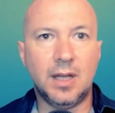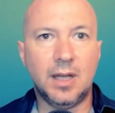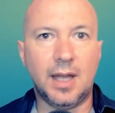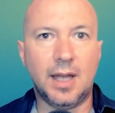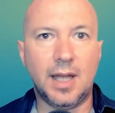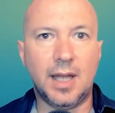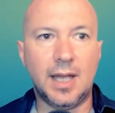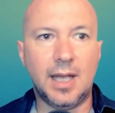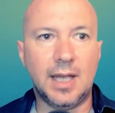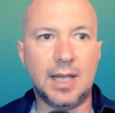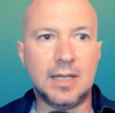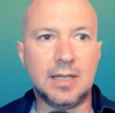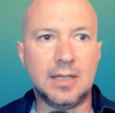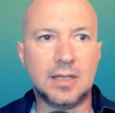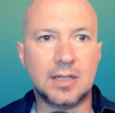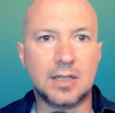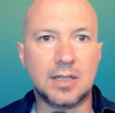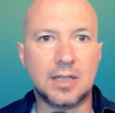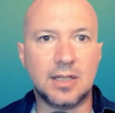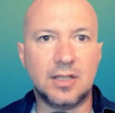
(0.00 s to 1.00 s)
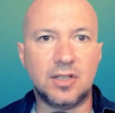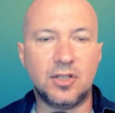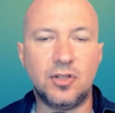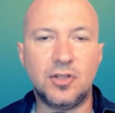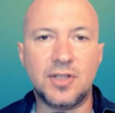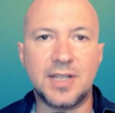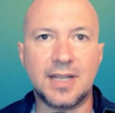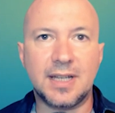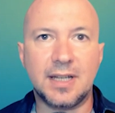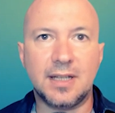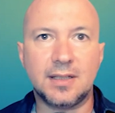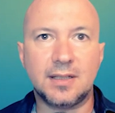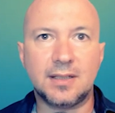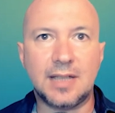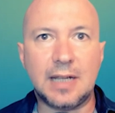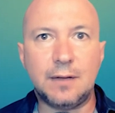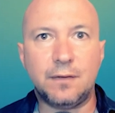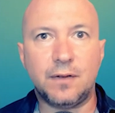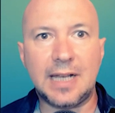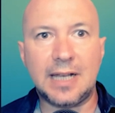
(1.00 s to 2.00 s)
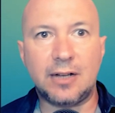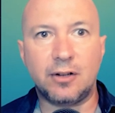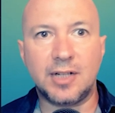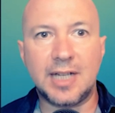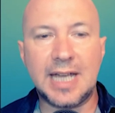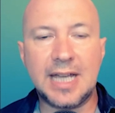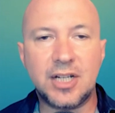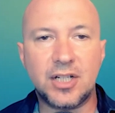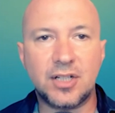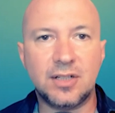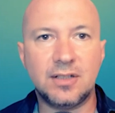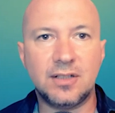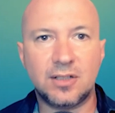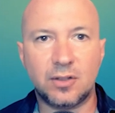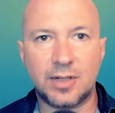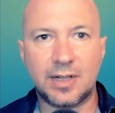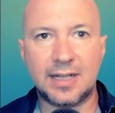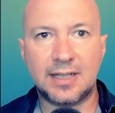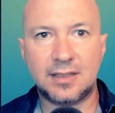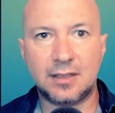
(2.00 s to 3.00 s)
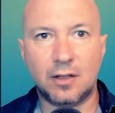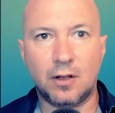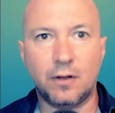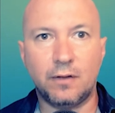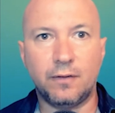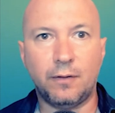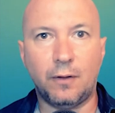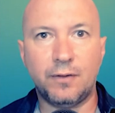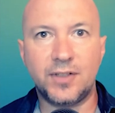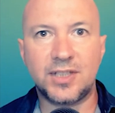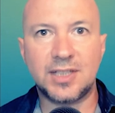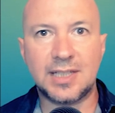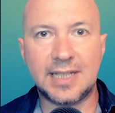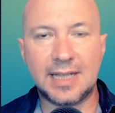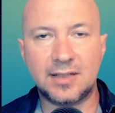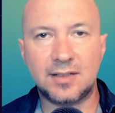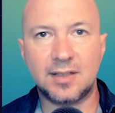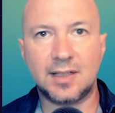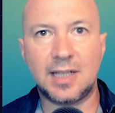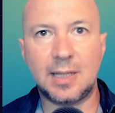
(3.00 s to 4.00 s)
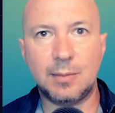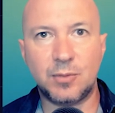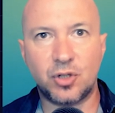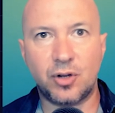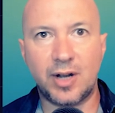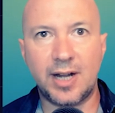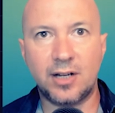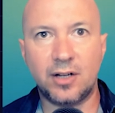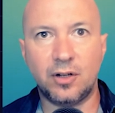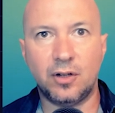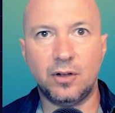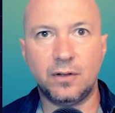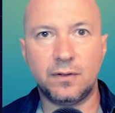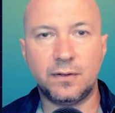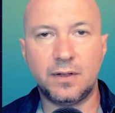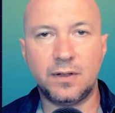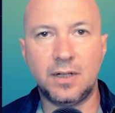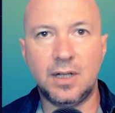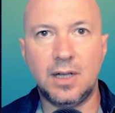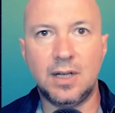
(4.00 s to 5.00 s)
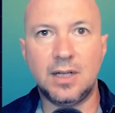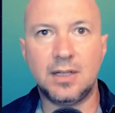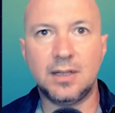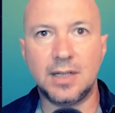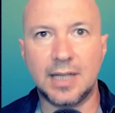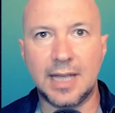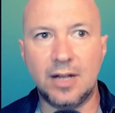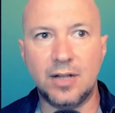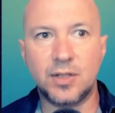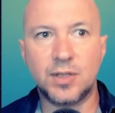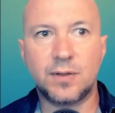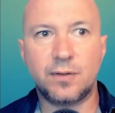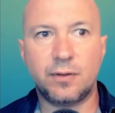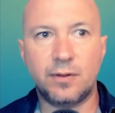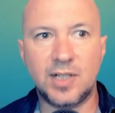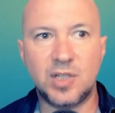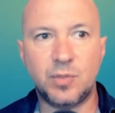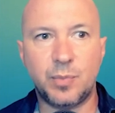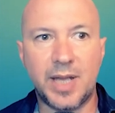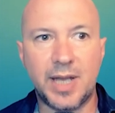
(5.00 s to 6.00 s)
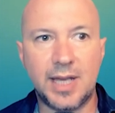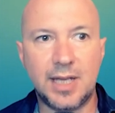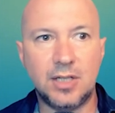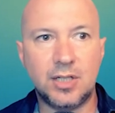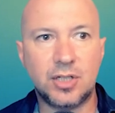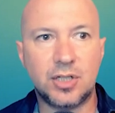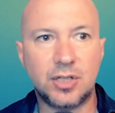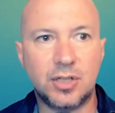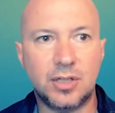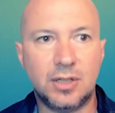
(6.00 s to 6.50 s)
And it's using a stateful aggregation, so it obviously has to keep track of the counts for each page.